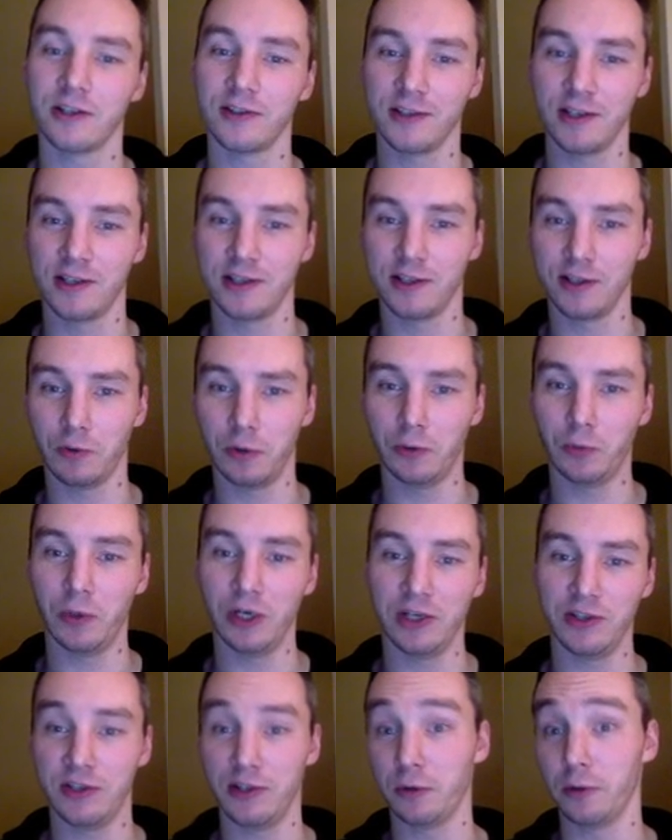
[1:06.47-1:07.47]
this is the one where you
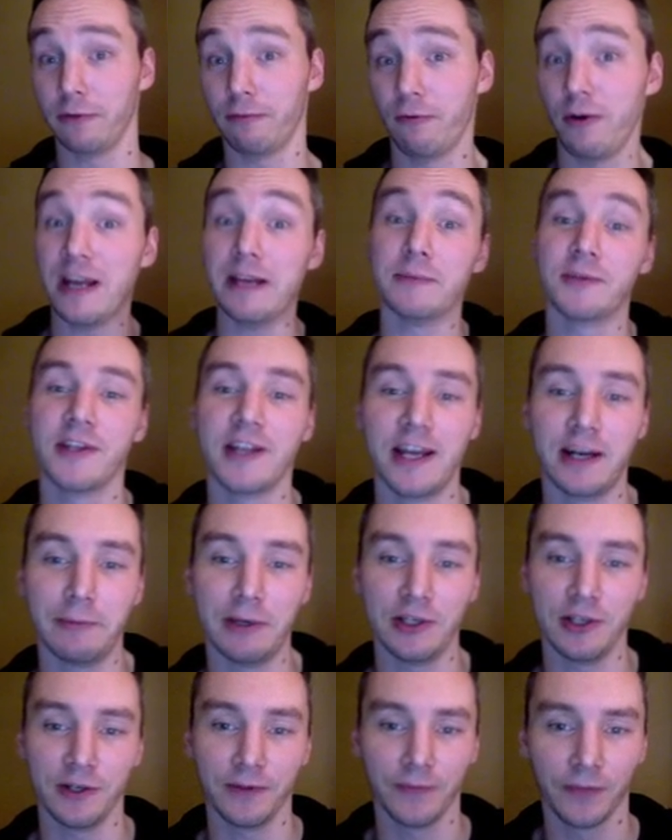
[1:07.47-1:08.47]
see all the frames of the
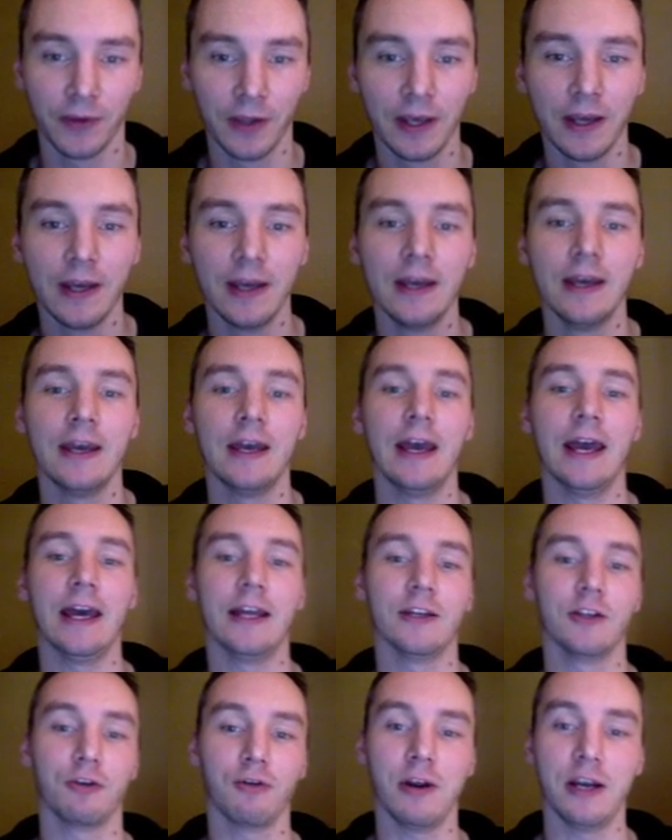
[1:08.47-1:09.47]
animation. And
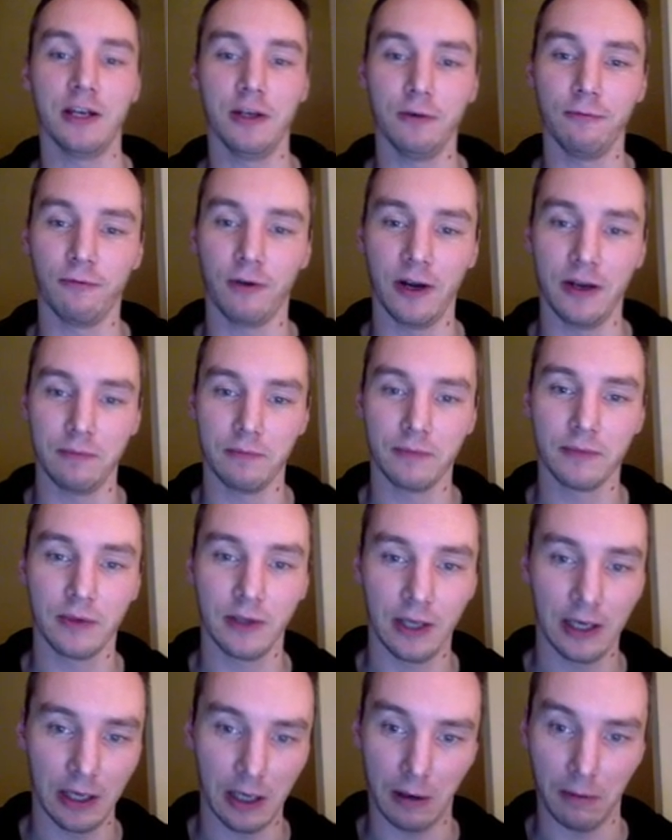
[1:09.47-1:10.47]
to create a new frame,
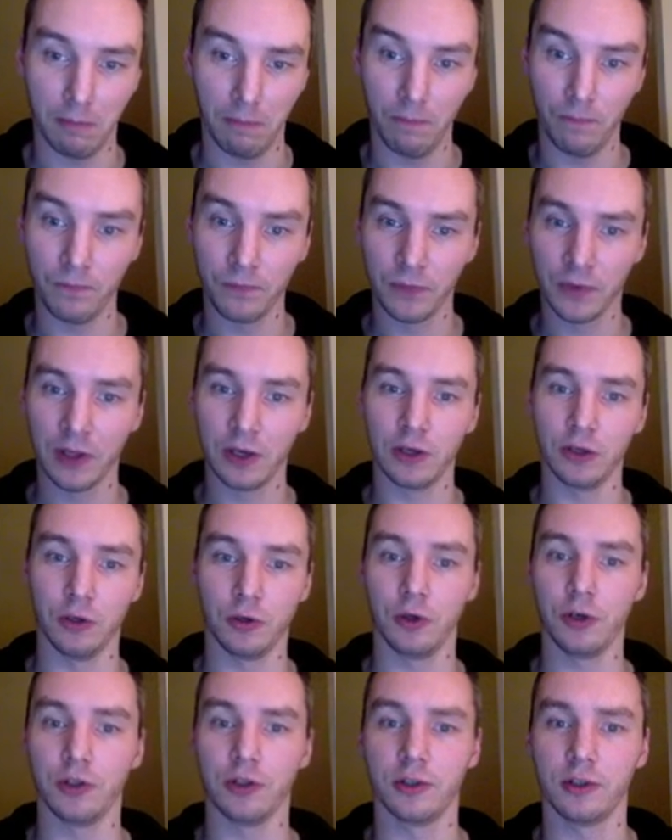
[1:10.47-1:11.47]
you
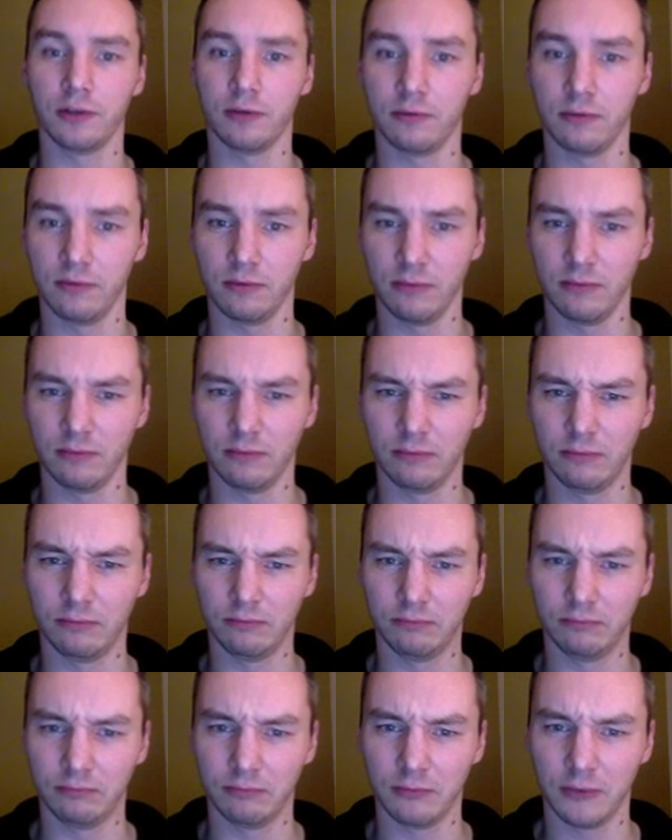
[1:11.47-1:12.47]
could,
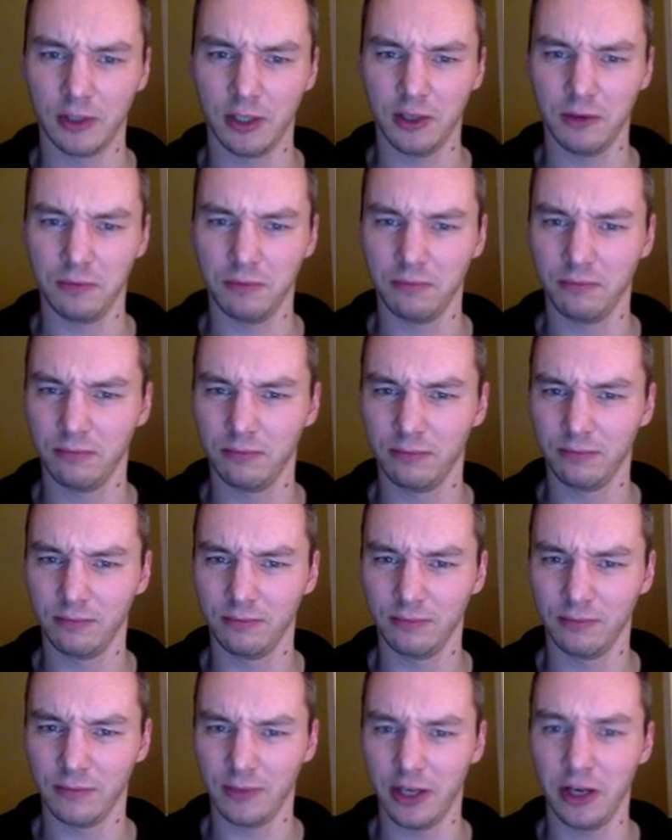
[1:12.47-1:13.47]
I
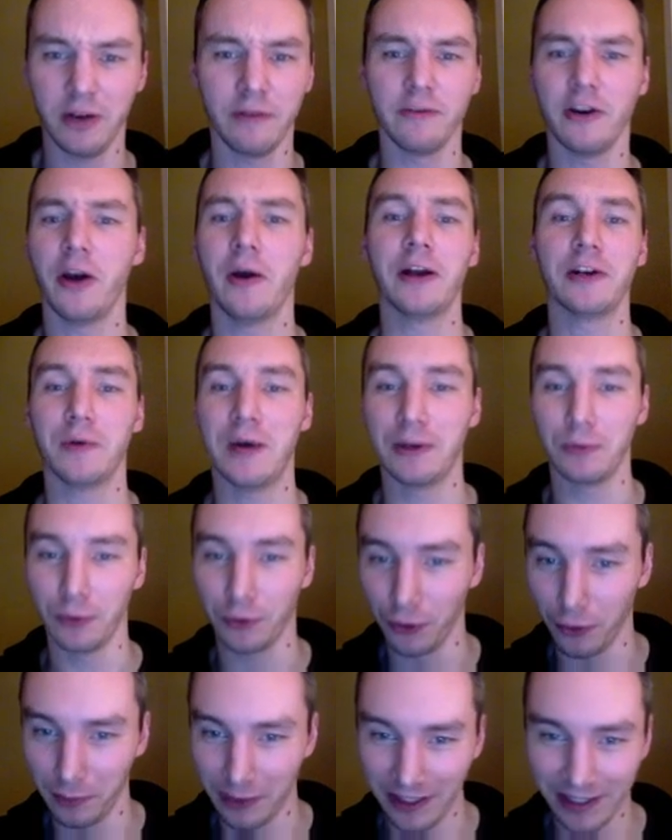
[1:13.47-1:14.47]
don't even know how to add one
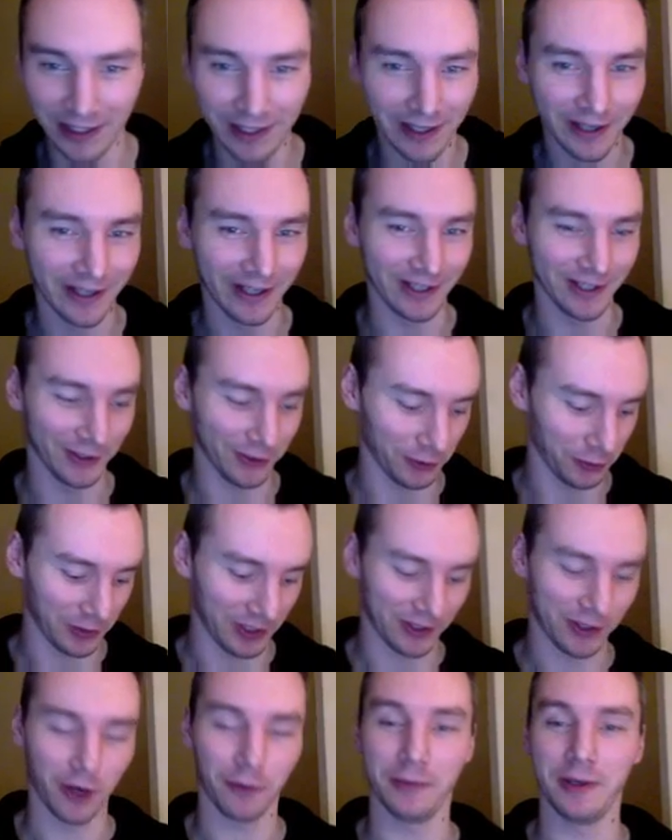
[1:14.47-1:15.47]
normally, I just always
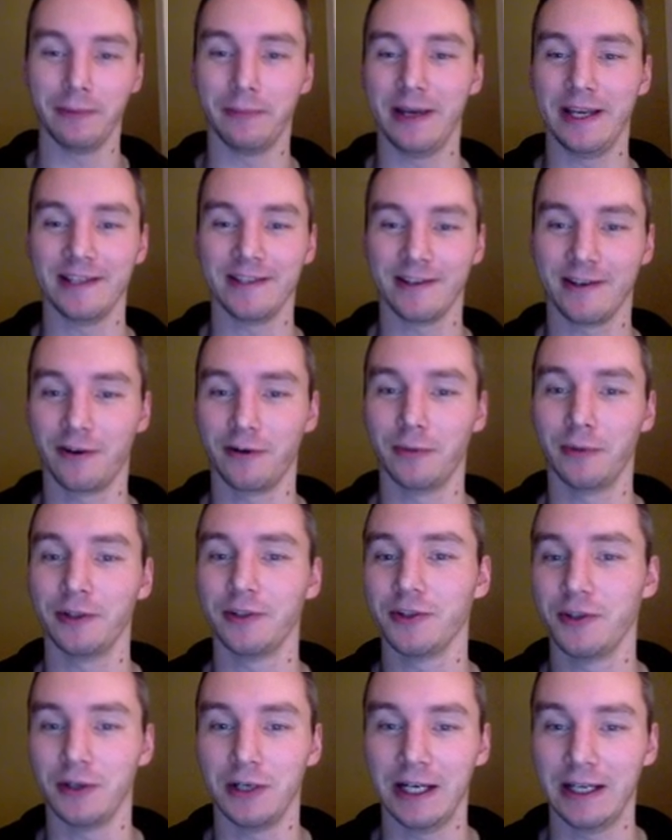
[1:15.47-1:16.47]
copy and paste the current one.
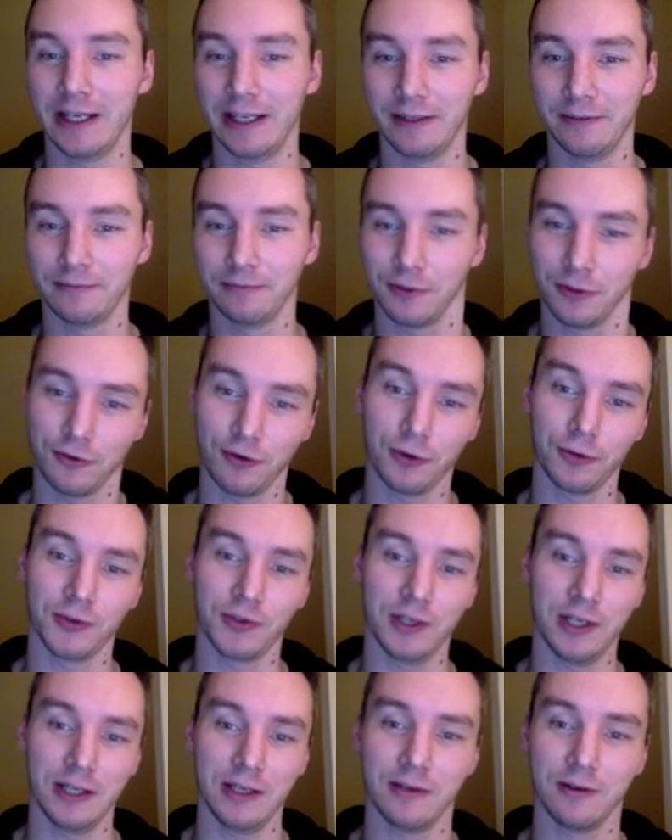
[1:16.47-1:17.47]
So you click it,
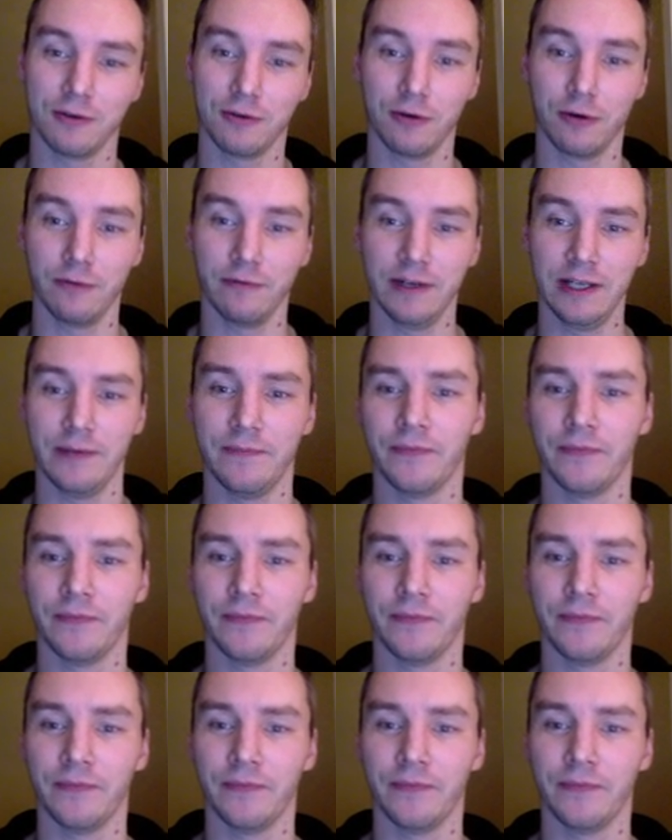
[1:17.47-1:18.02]
Control-C, Control-V.